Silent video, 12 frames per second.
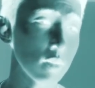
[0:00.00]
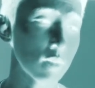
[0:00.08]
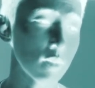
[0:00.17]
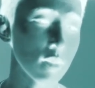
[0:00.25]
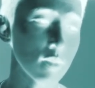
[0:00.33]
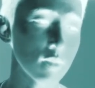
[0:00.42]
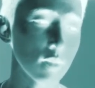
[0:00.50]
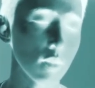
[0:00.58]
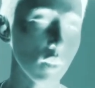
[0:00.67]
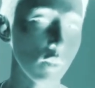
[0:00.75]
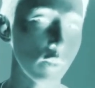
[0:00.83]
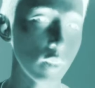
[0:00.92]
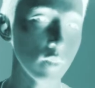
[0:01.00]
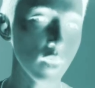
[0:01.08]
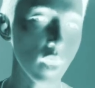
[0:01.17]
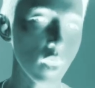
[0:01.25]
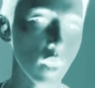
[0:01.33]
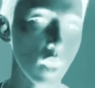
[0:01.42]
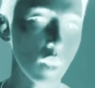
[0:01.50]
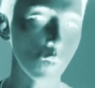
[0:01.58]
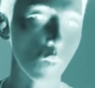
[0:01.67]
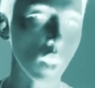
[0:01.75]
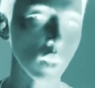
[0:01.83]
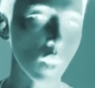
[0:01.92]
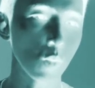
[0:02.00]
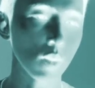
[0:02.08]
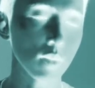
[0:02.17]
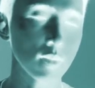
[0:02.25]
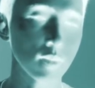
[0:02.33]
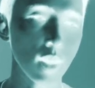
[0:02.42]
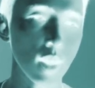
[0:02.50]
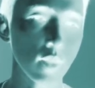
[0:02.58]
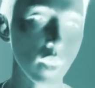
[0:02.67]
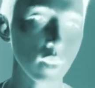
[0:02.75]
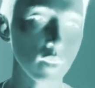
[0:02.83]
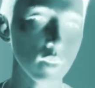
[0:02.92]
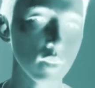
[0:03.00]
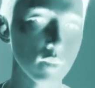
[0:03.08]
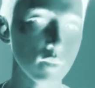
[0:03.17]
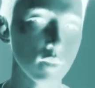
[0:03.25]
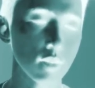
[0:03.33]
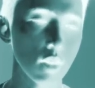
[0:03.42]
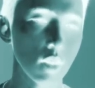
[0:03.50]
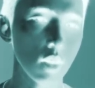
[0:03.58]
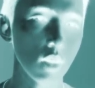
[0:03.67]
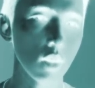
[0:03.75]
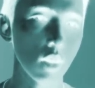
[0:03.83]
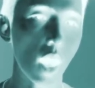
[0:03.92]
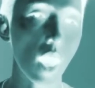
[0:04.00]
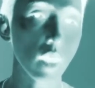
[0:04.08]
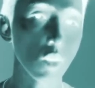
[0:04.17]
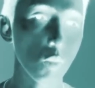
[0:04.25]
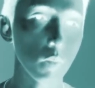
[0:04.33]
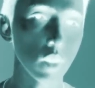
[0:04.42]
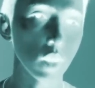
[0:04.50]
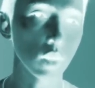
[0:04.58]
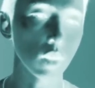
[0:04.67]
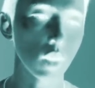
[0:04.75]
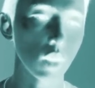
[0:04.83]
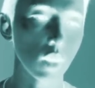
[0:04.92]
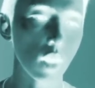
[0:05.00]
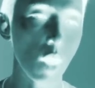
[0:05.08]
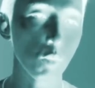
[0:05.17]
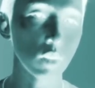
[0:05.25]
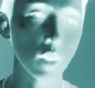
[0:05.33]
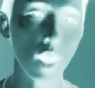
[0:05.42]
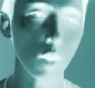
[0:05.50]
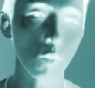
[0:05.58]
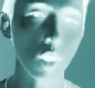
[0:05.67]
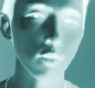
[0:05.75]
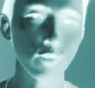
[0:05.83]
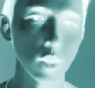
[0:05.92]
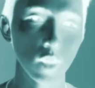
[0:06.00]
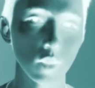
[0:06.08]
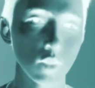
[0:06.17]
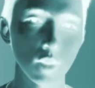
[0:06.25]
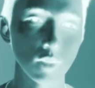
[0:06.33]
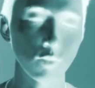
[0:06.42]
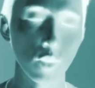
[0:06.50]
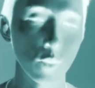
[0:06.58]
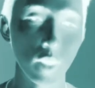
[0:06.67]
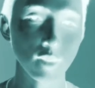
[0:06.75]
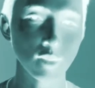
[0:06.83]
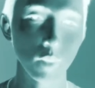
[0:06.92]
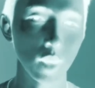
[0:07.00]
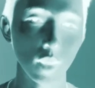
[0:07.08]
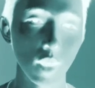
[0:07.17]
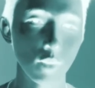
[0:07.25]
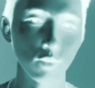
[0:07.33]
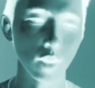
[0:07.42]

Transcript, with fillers: this for a day. And while I will say that it is eye-opening, I would not want to feel like this for the rest of my life.